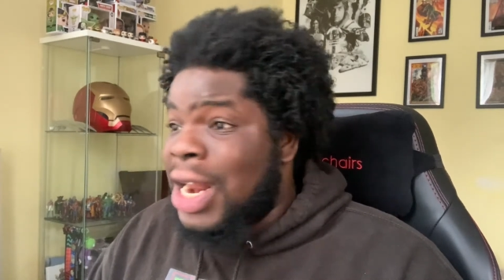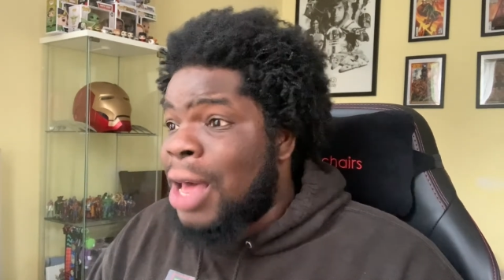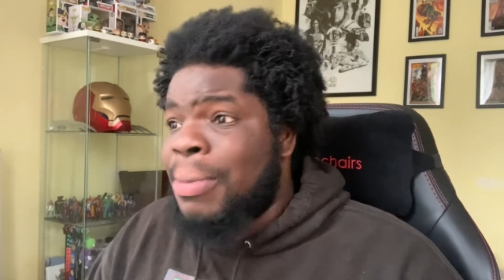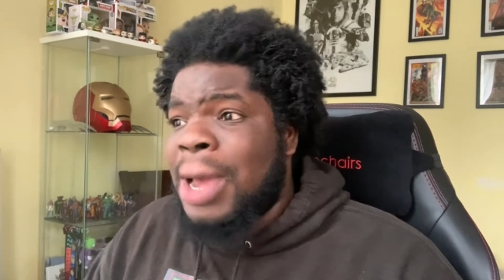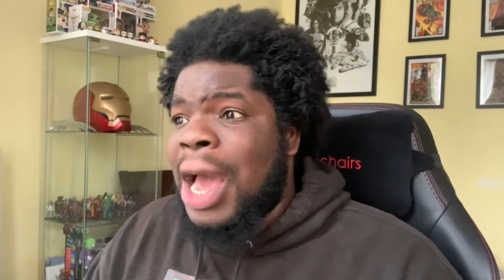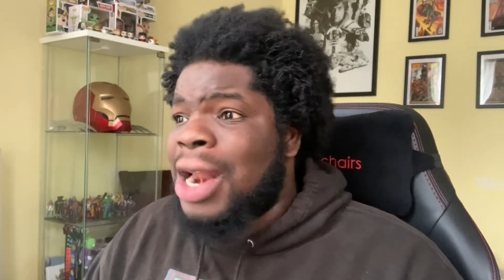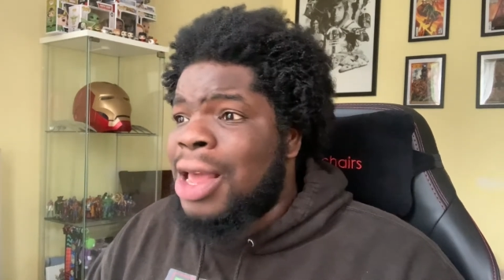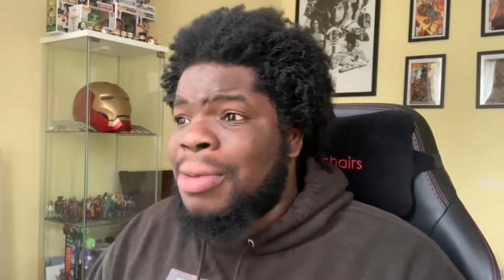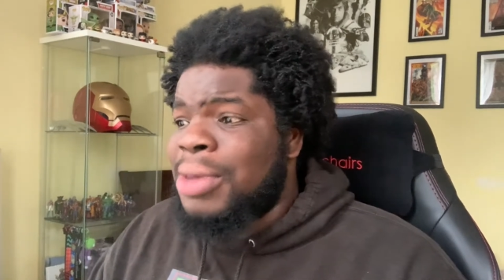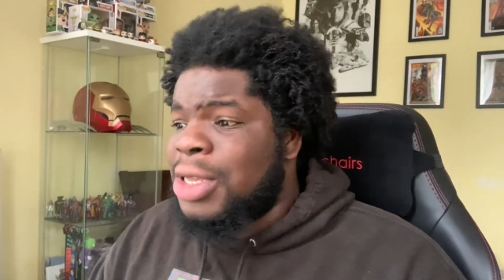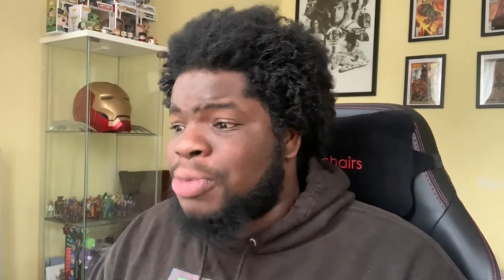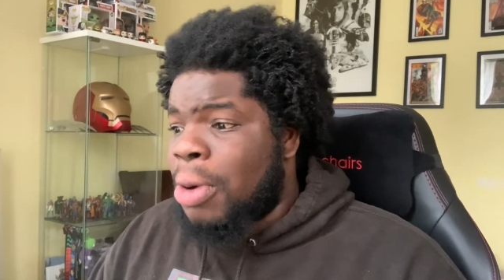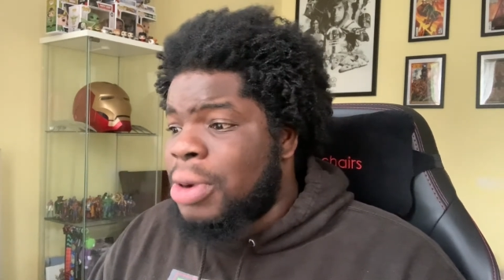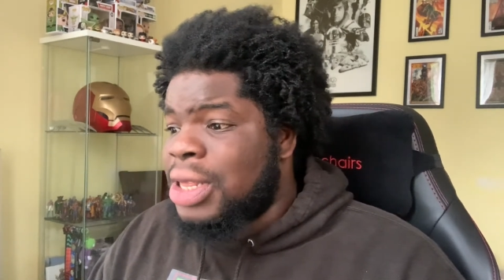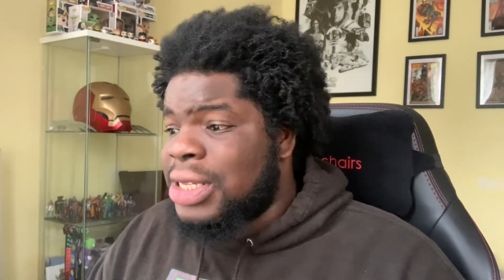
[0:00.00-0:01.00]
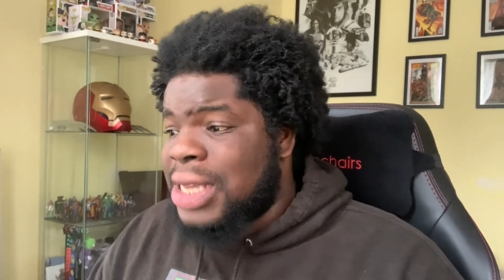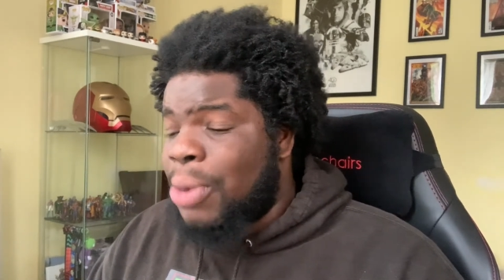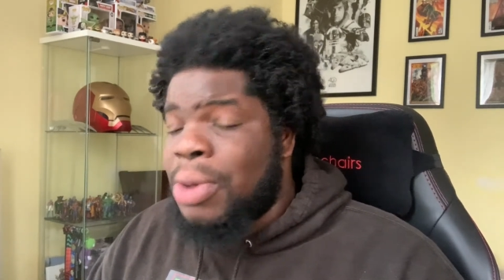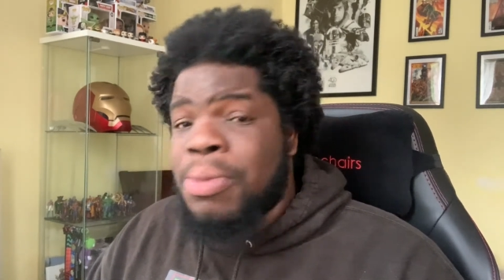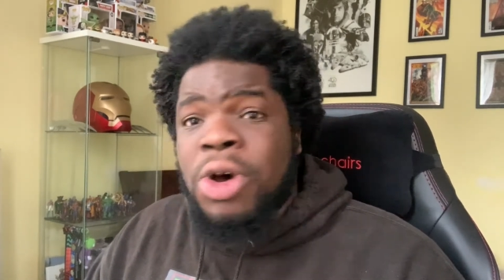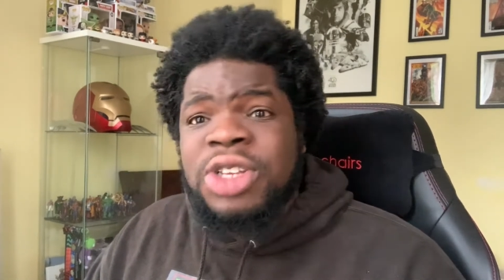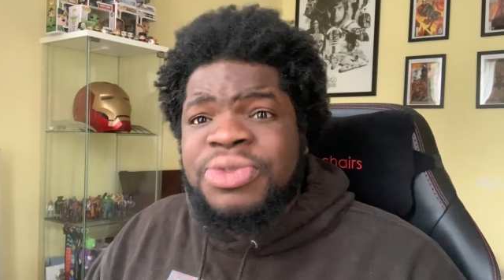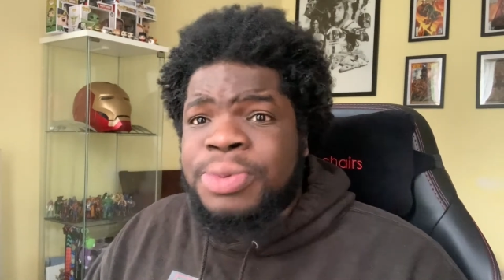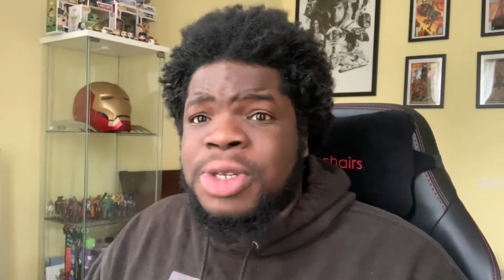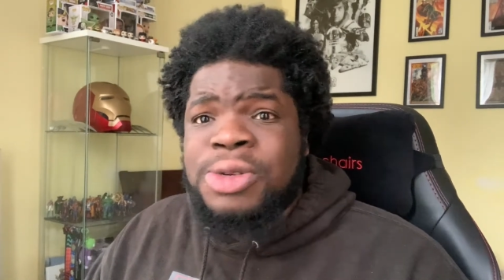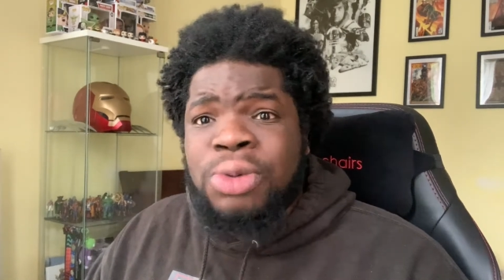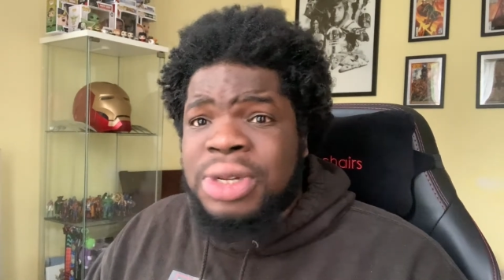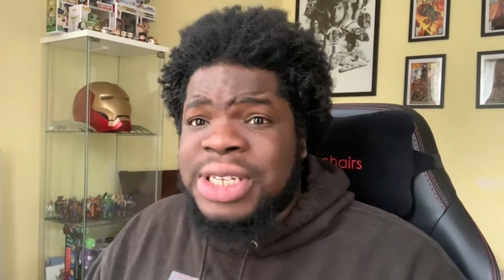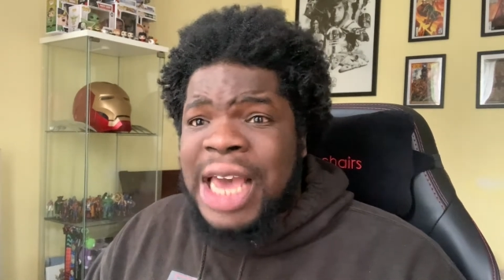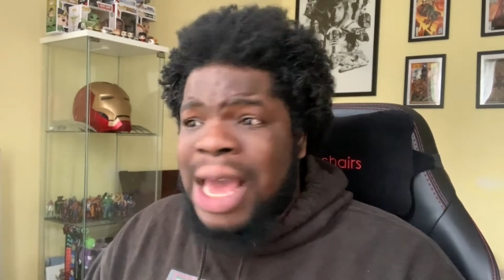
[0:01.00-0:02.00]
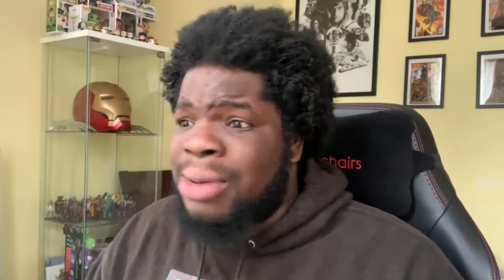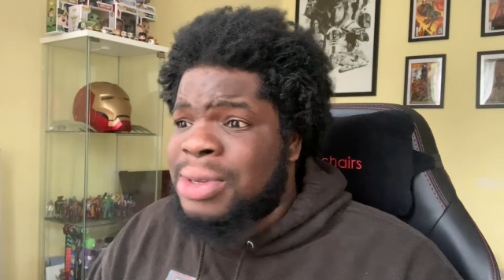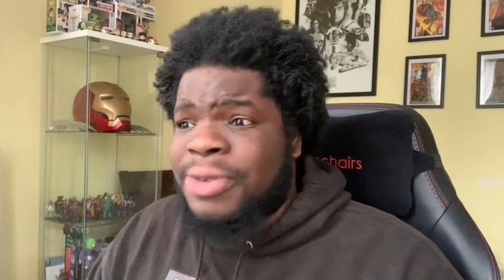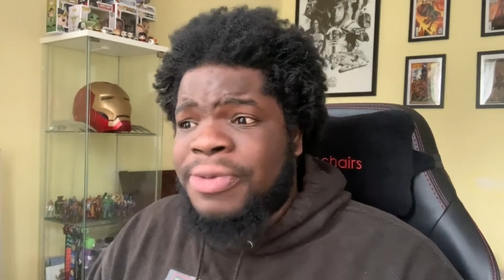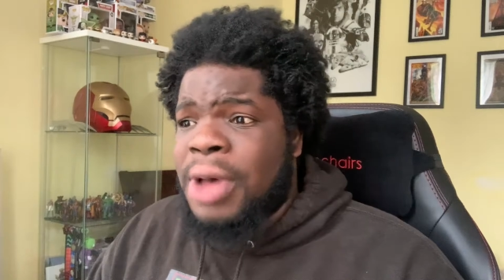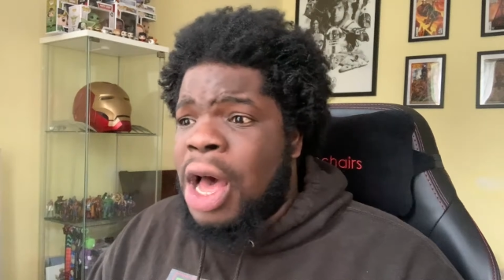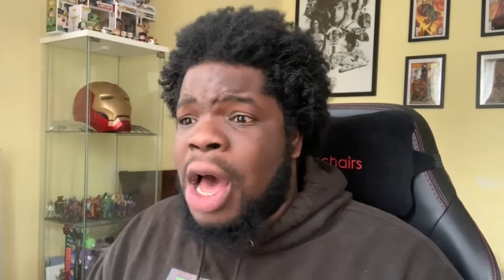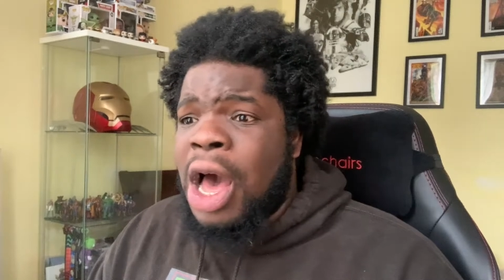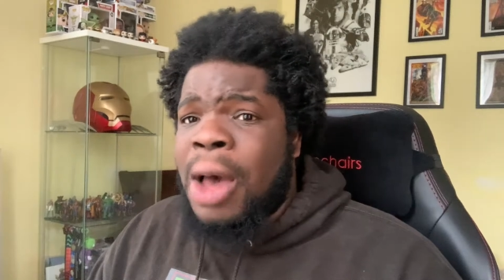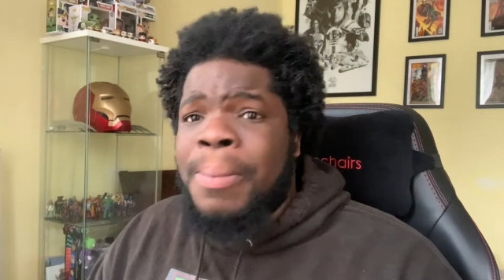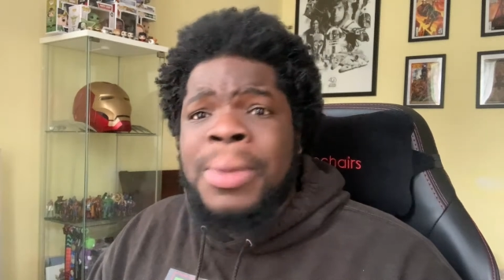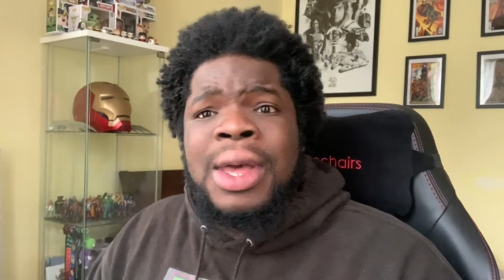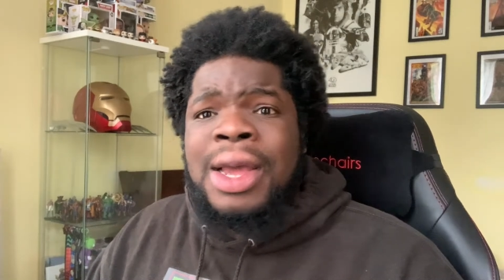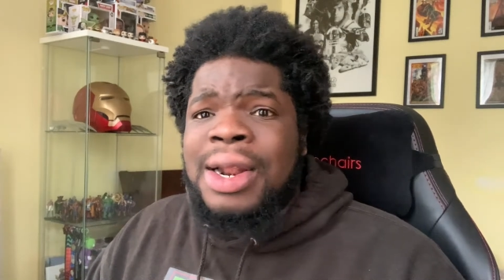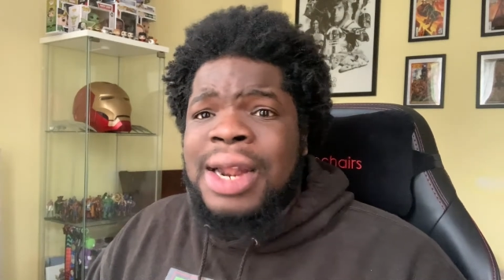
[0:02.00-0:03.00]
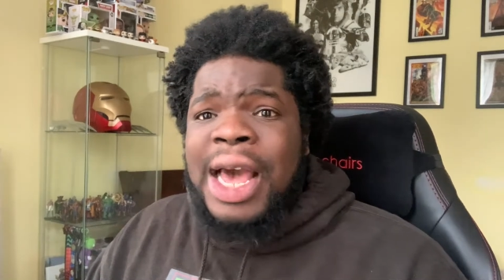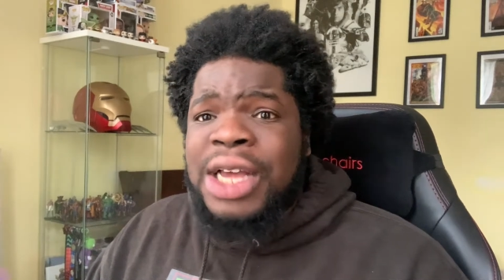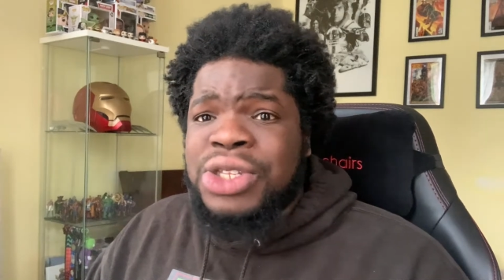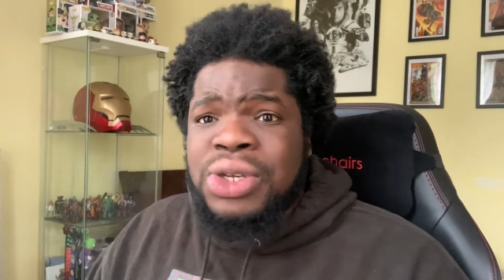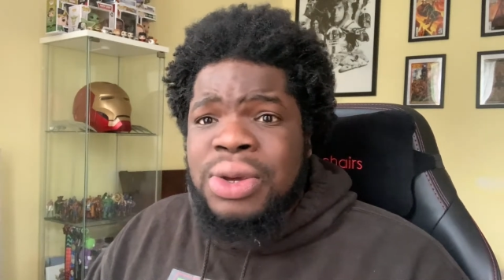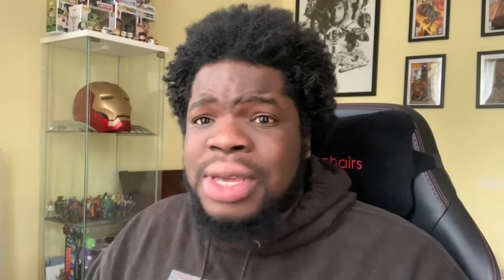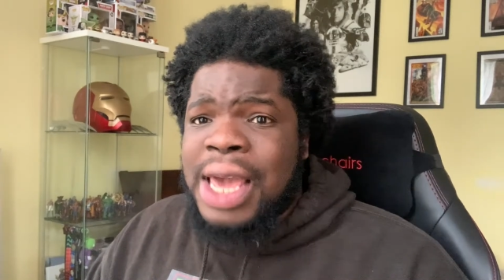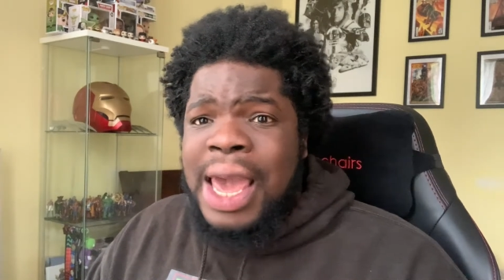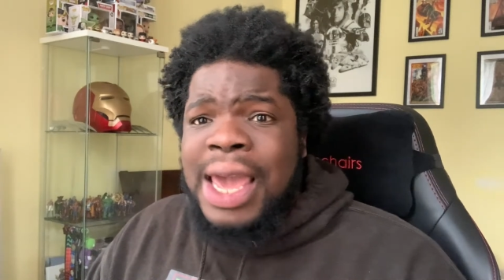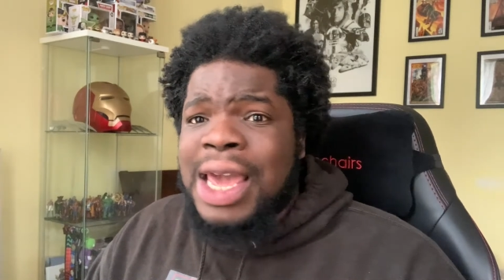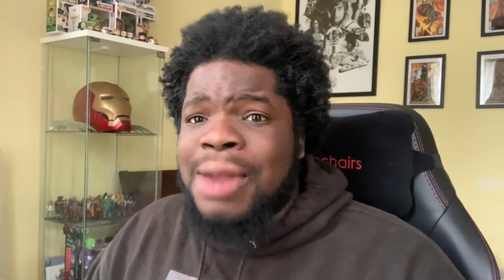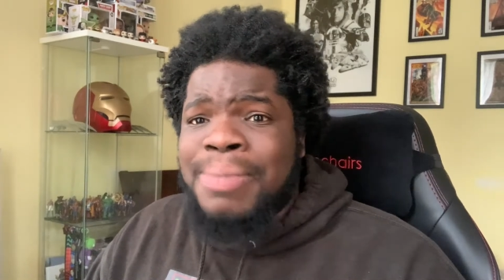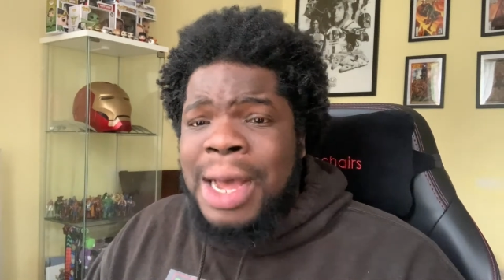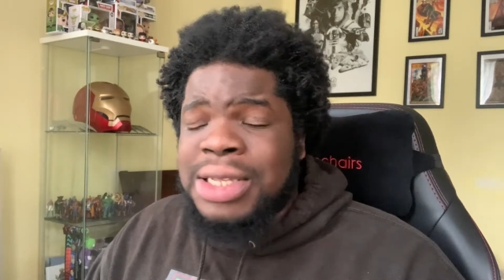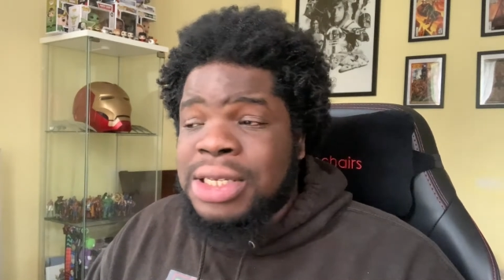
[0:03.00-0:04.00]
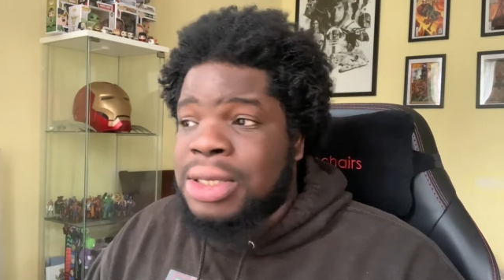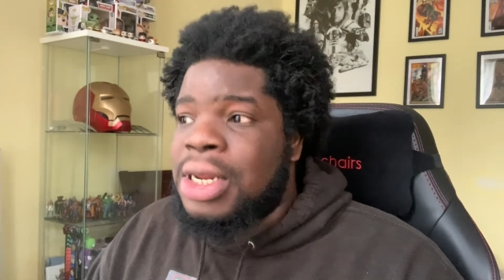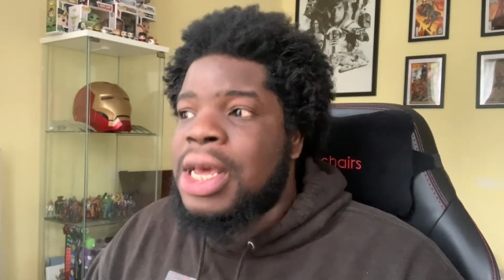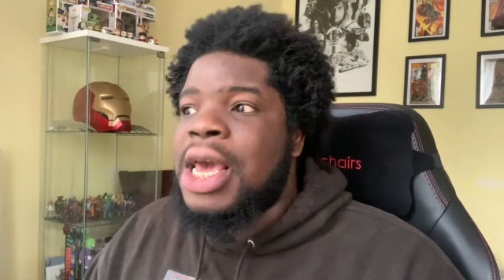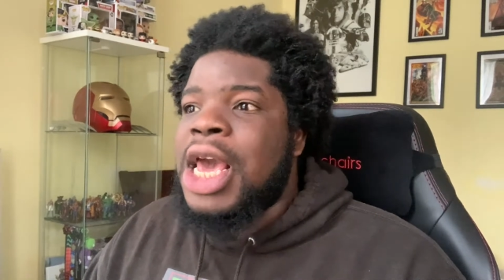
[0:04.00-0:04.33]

I mean, it's probably the same with most sports games, like 2K and Madden.